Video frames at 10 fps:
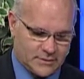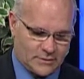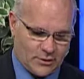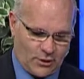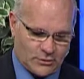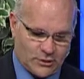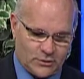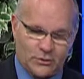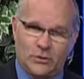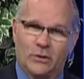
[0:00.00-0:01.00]
It starts
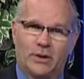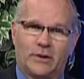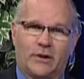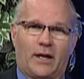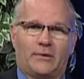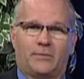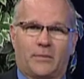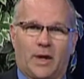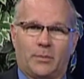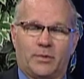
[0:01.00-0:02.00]
at noon, and I,
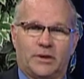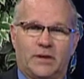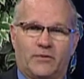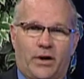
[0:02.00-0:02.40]
I believe